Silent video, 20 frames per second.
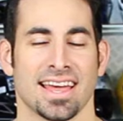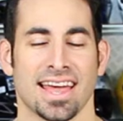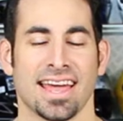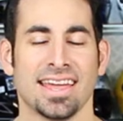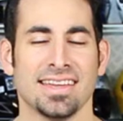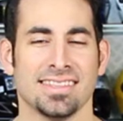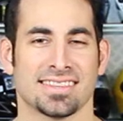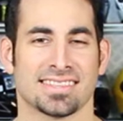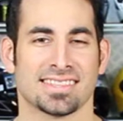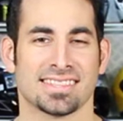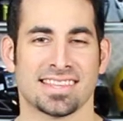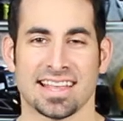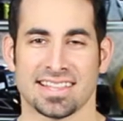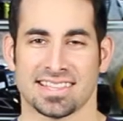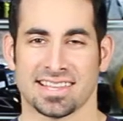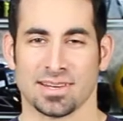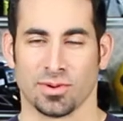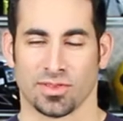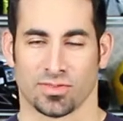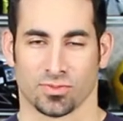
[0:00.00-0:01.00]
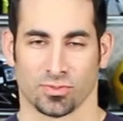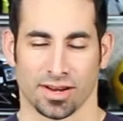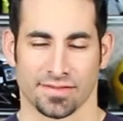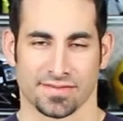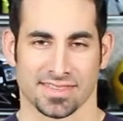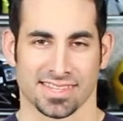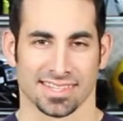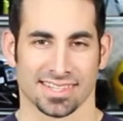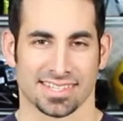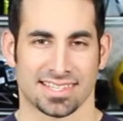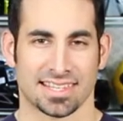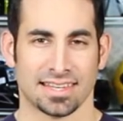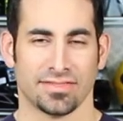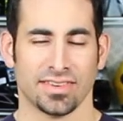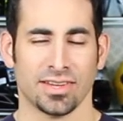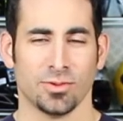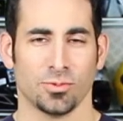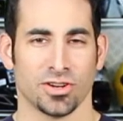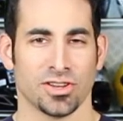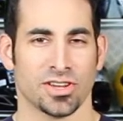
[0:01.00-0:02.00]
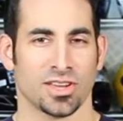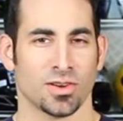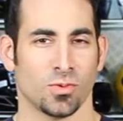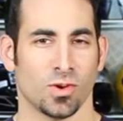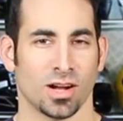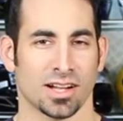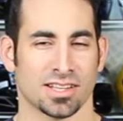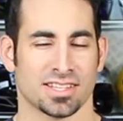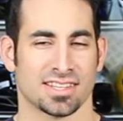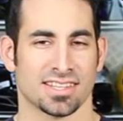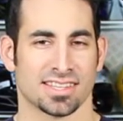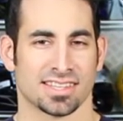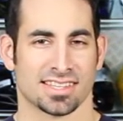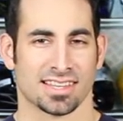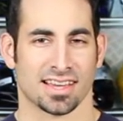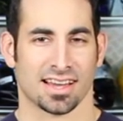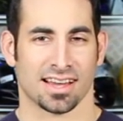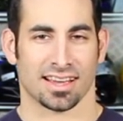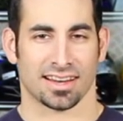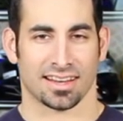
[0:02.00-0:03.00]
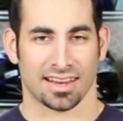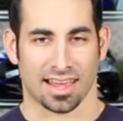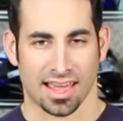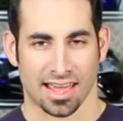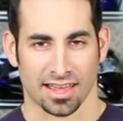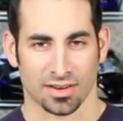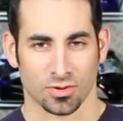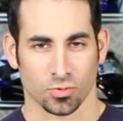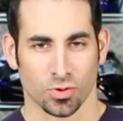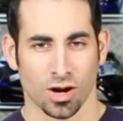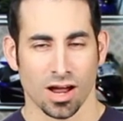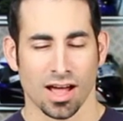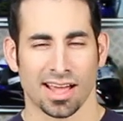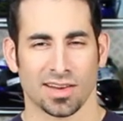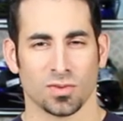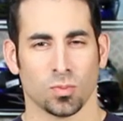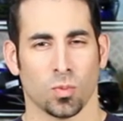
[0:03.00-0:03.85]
Hey, this is Anthony with RevZilla TV, where you can watch, decide, and ride.